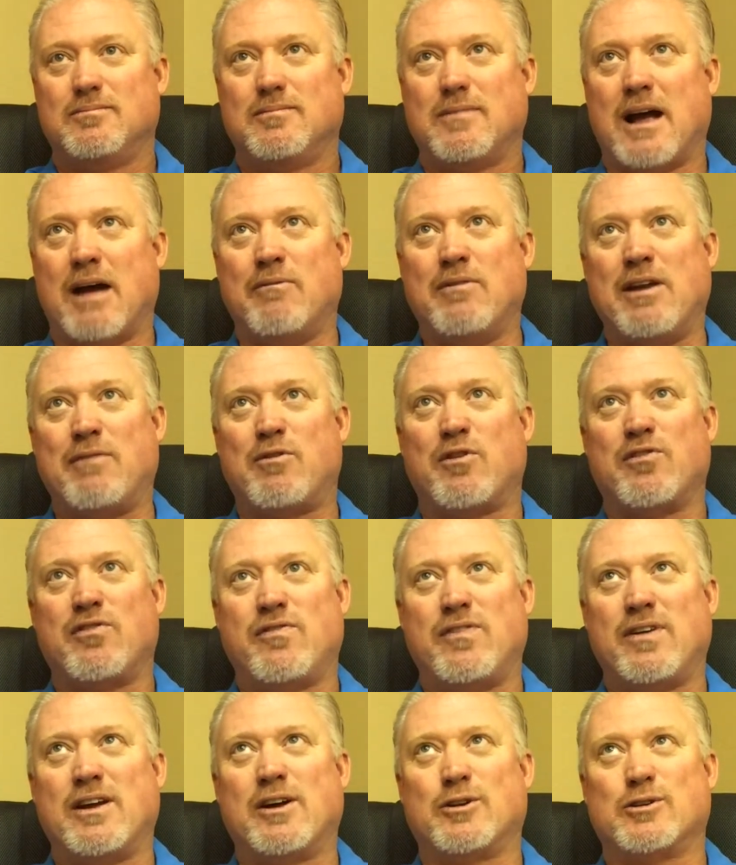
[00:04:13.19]
I've never
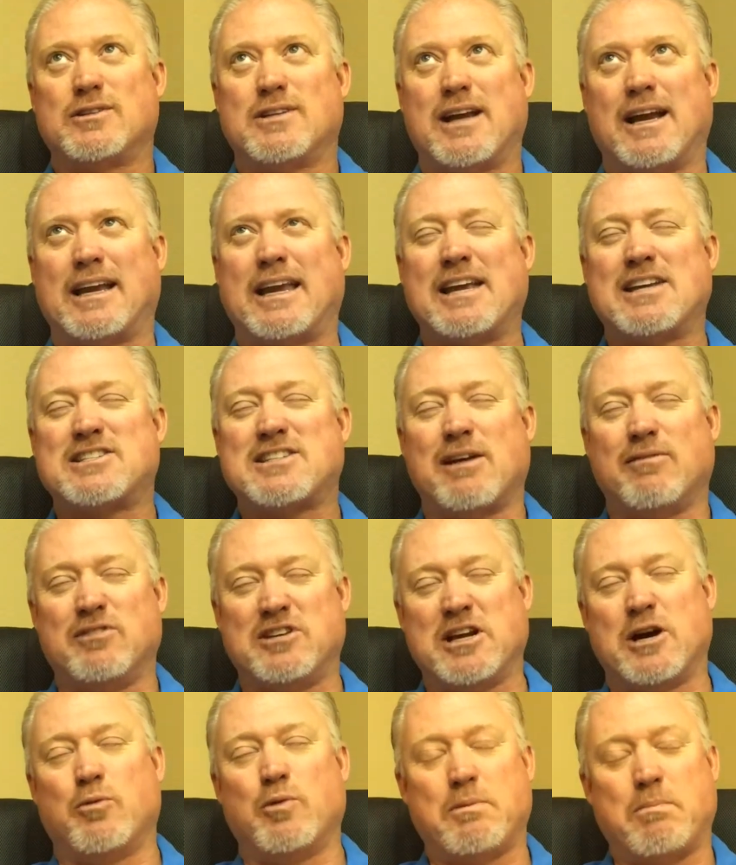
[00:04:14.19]
felt, I guess I've
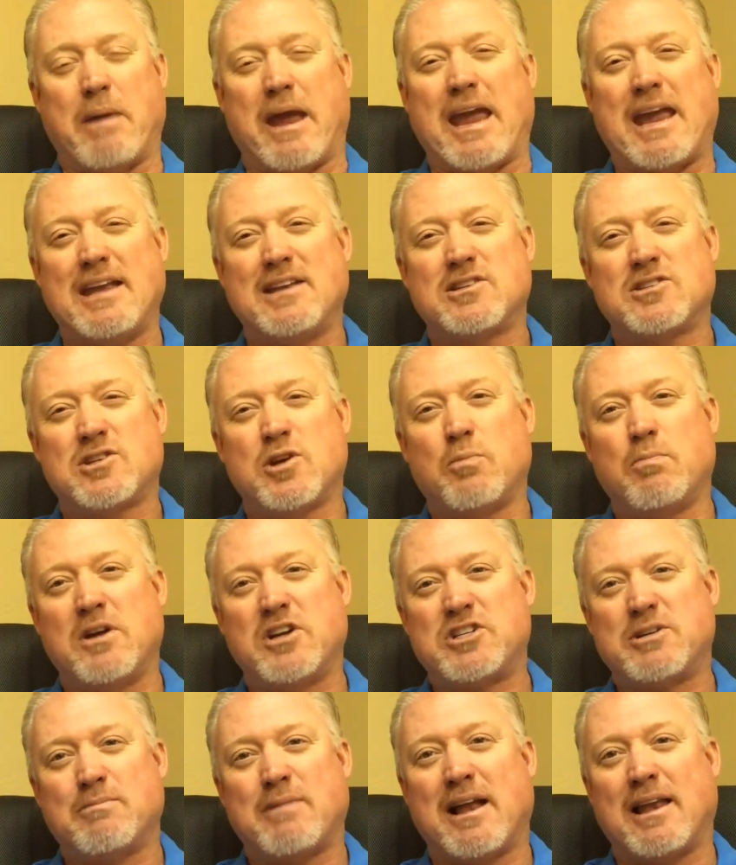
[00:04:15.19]
dealt with pain so
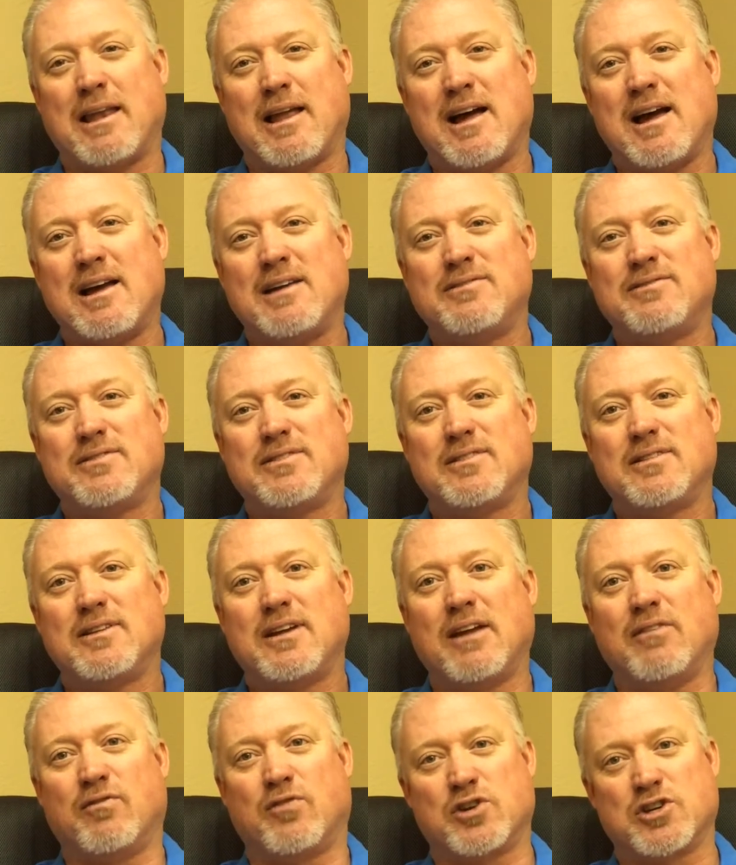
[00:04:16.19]
much in my life
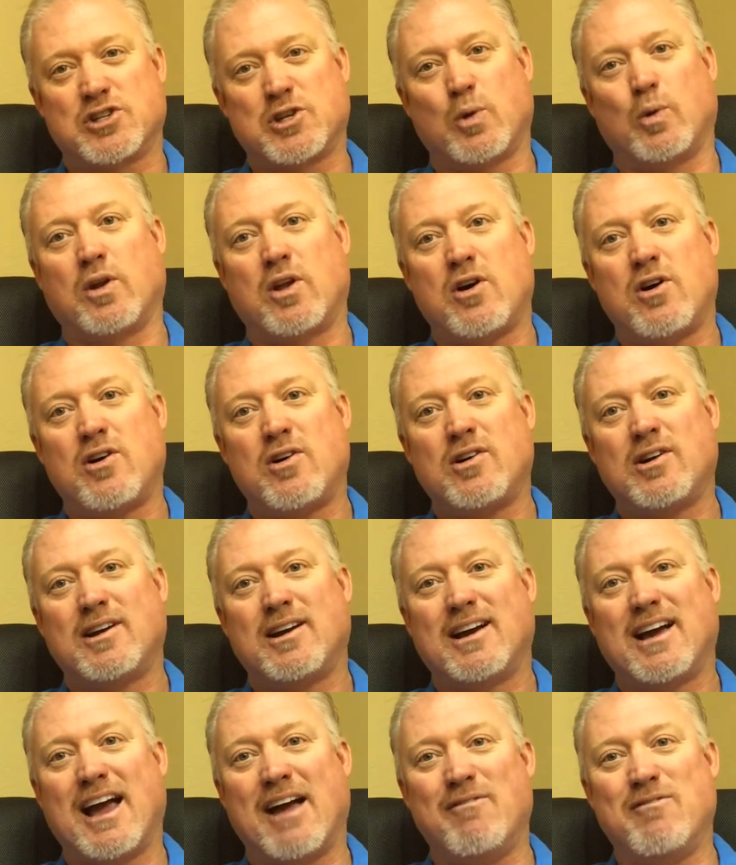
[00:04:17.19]
and for so long,
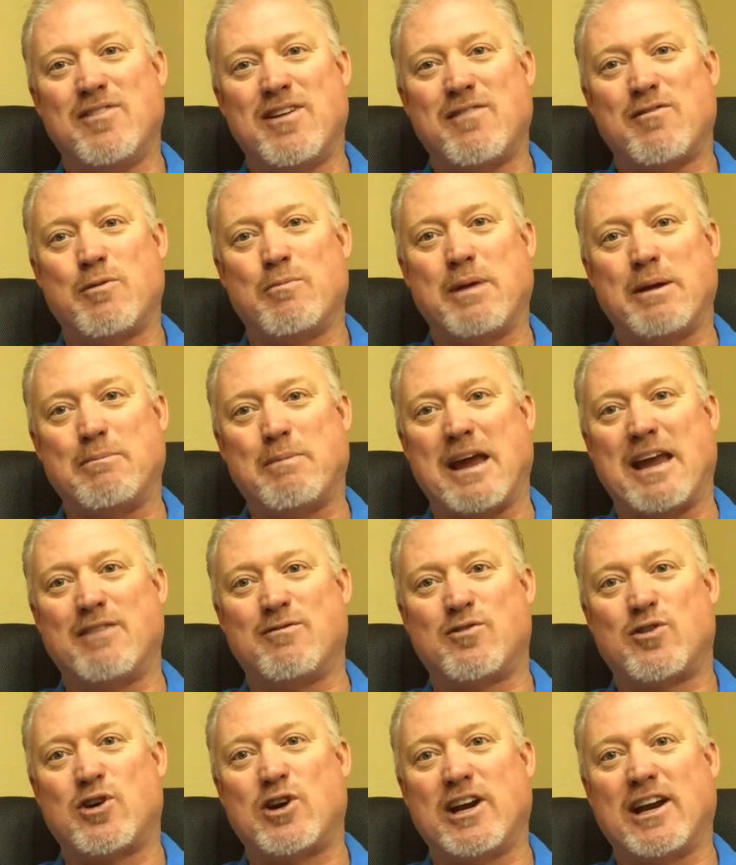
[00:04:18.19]
I've never been
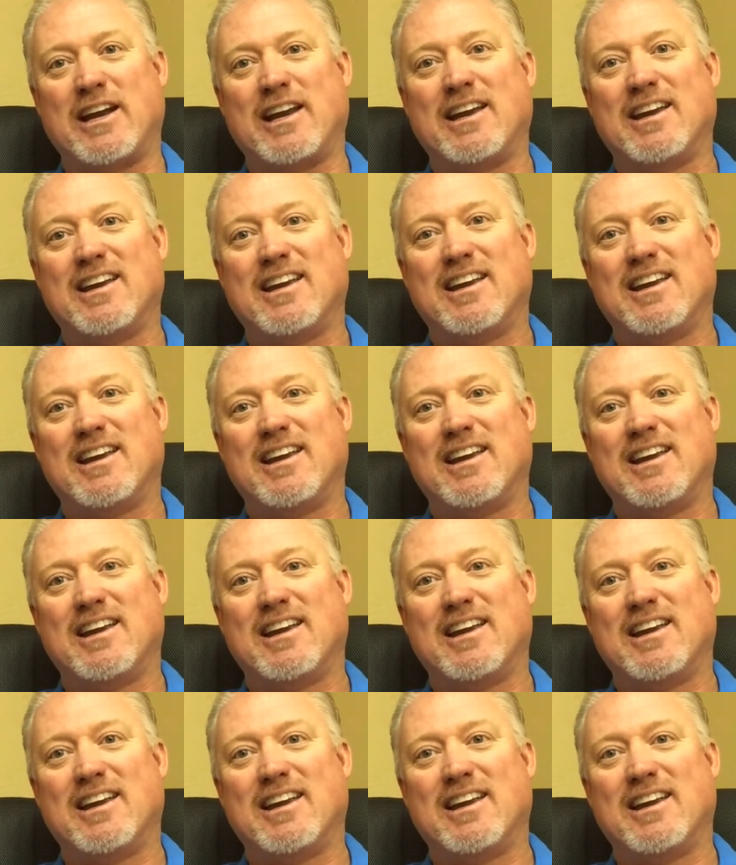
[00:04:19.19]
pain-free.